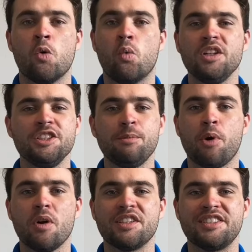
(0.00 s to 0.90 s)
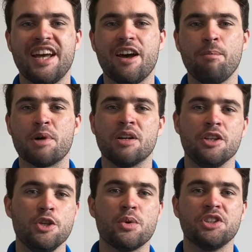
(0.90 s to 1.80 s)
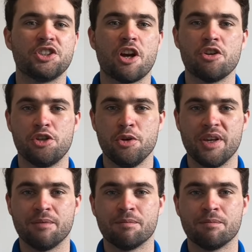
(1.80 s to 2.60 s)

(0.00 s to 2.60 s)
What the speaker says: Once the board is set up, you can start shooting.